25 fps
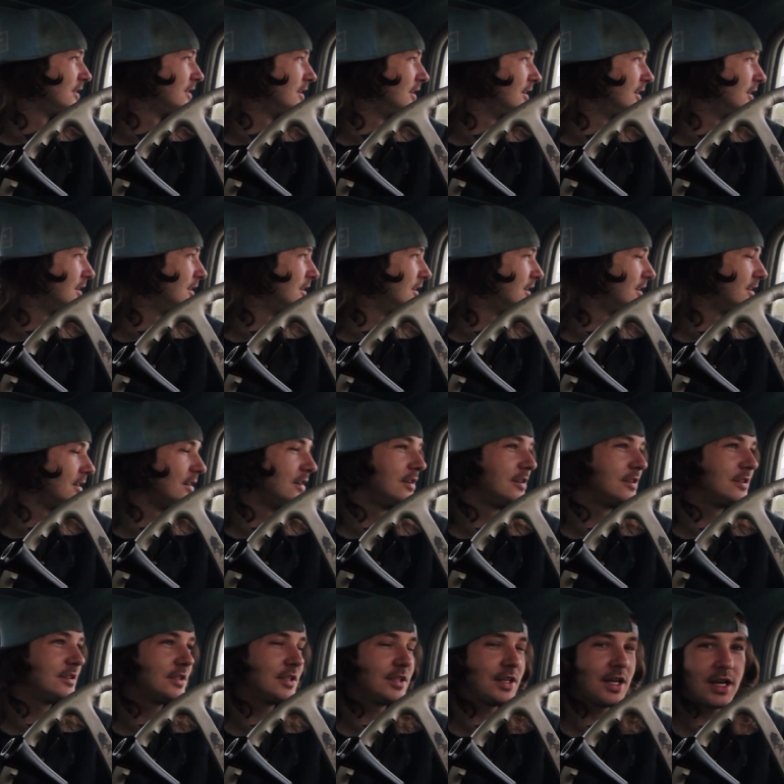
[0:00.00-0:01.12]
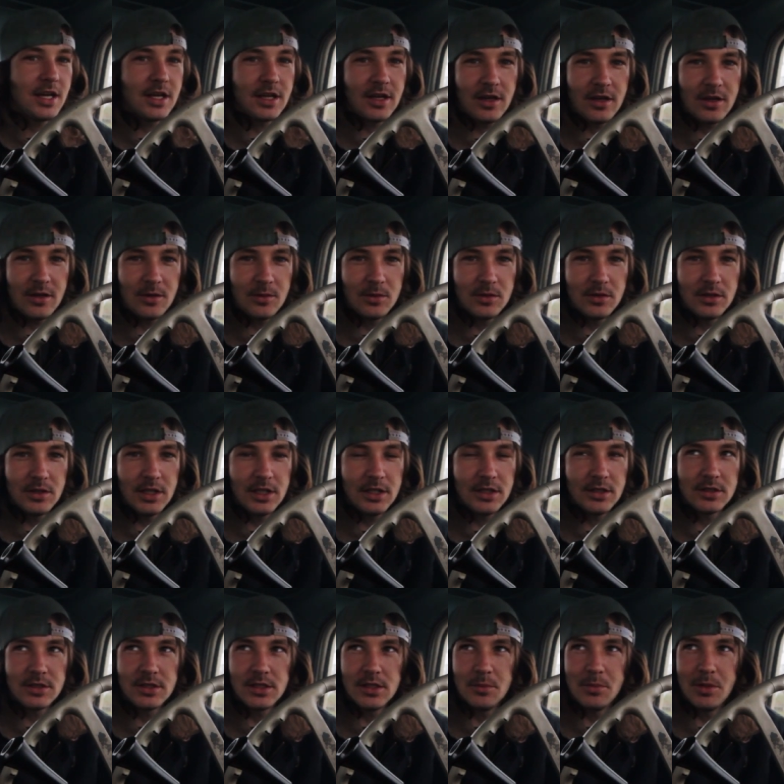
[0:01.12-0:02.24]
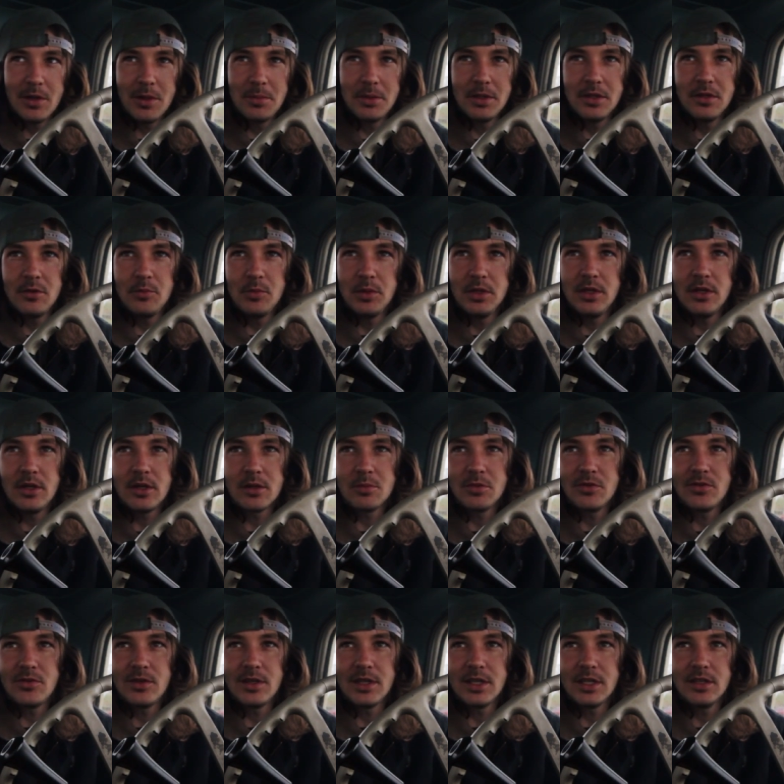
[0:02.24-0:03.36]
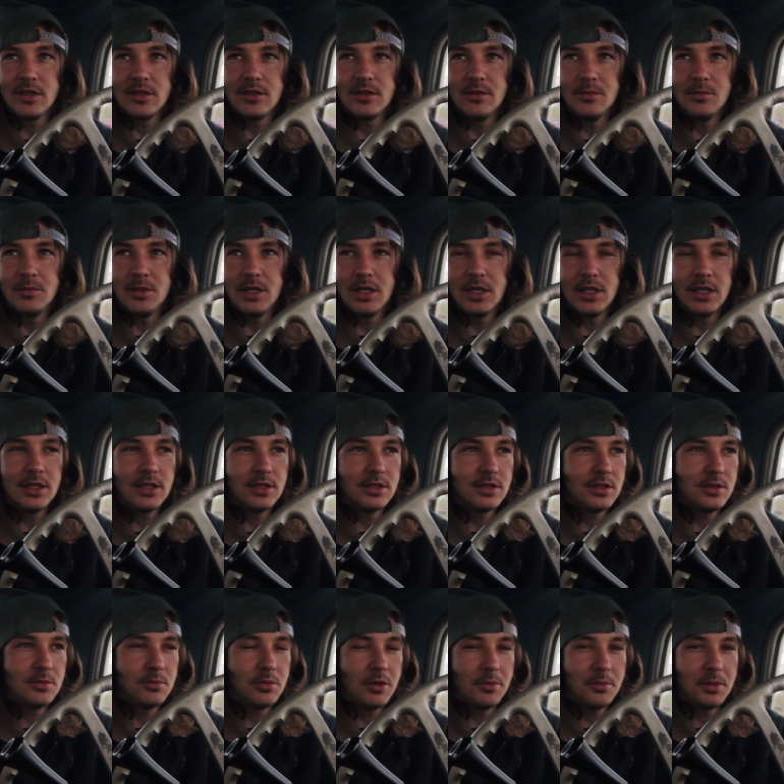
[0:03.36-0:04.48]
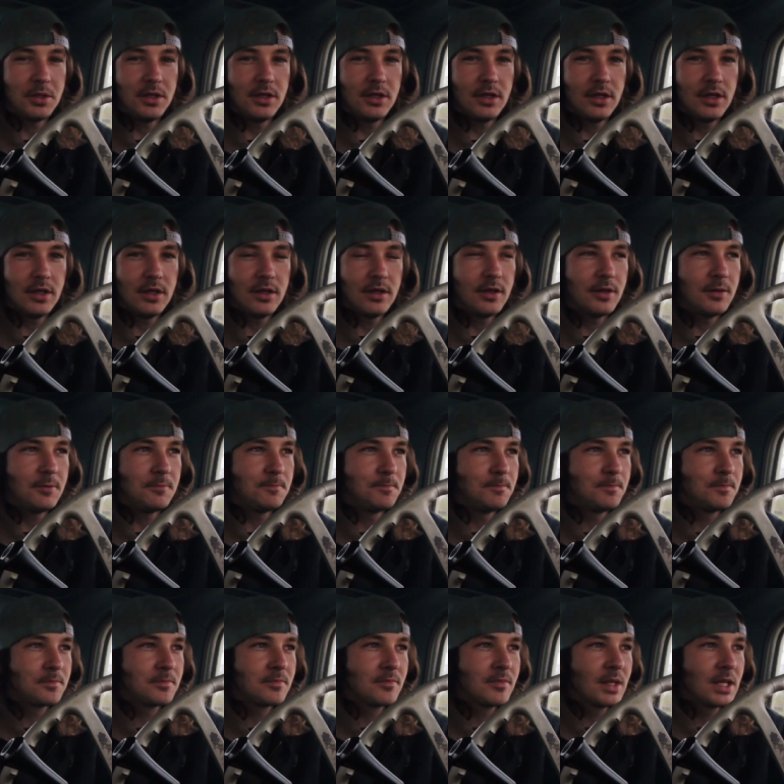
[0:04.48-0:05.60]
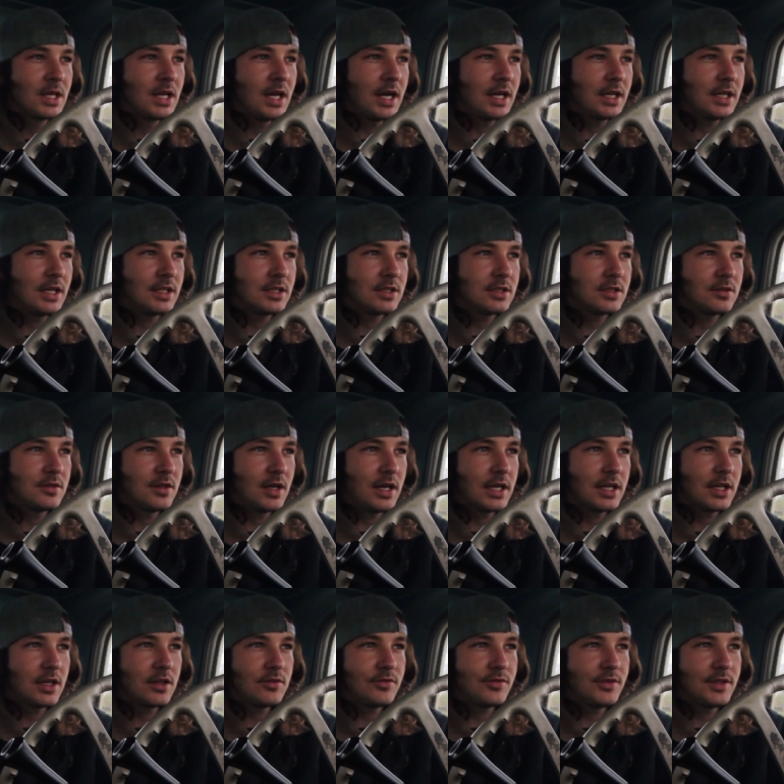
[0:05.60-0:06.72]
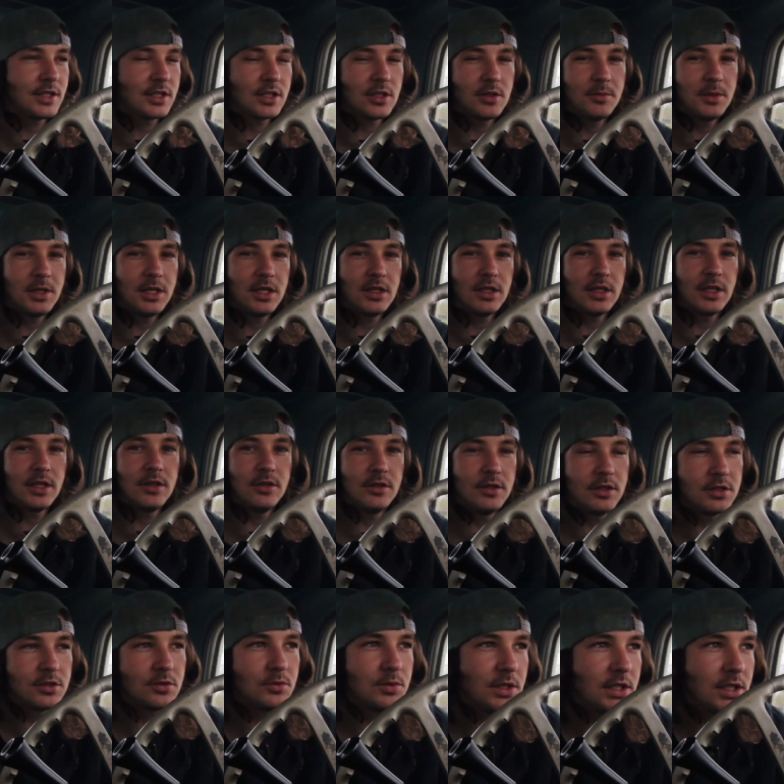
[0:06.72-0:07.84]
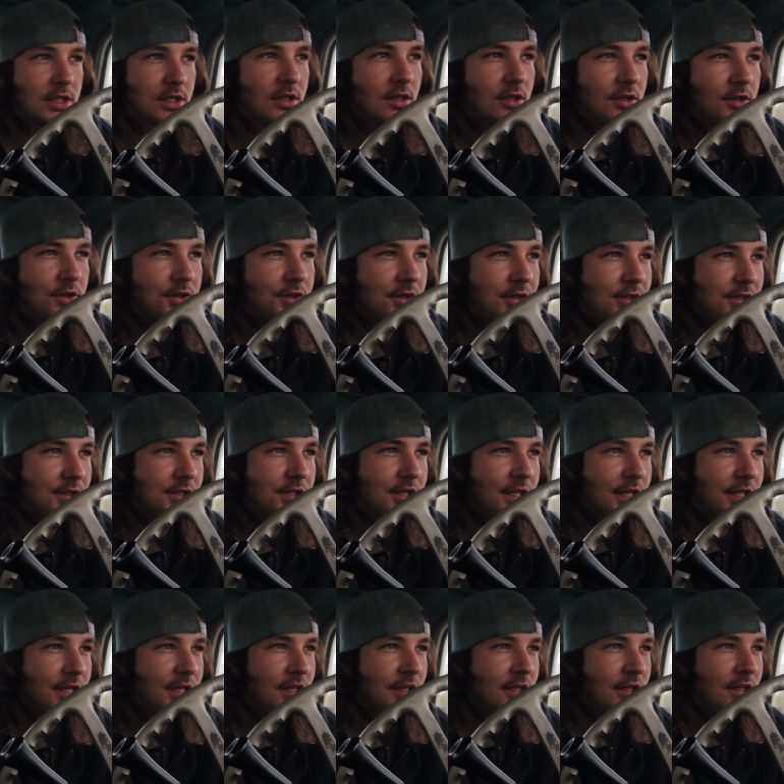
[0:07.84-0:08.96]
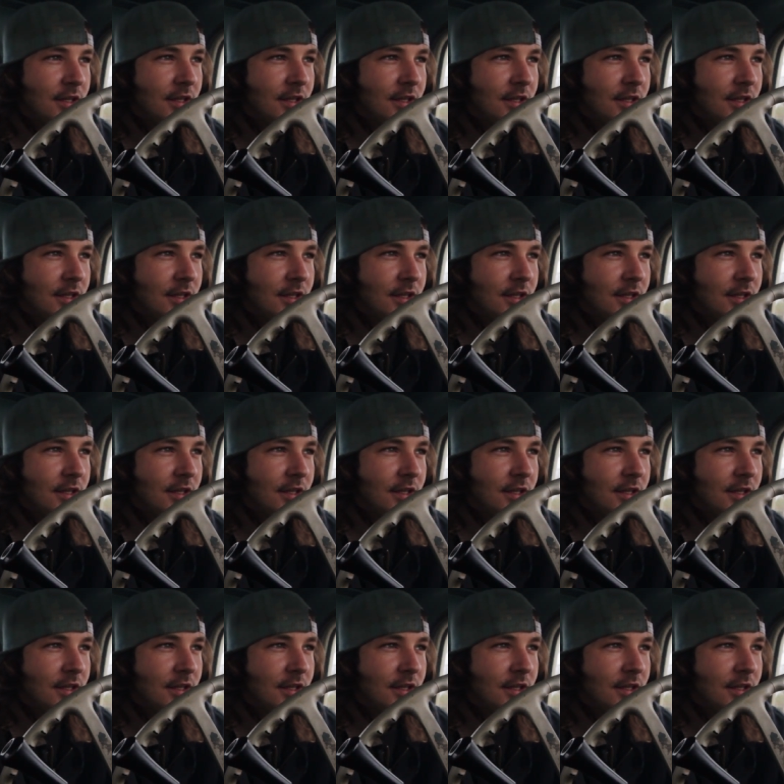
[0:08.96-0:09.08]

Uh, tonight I will let y'all see the puppy. It'll be dark before I get home, but I'll let you see the puppy. And um, I got so I got a friend coming out later this week on Thursday.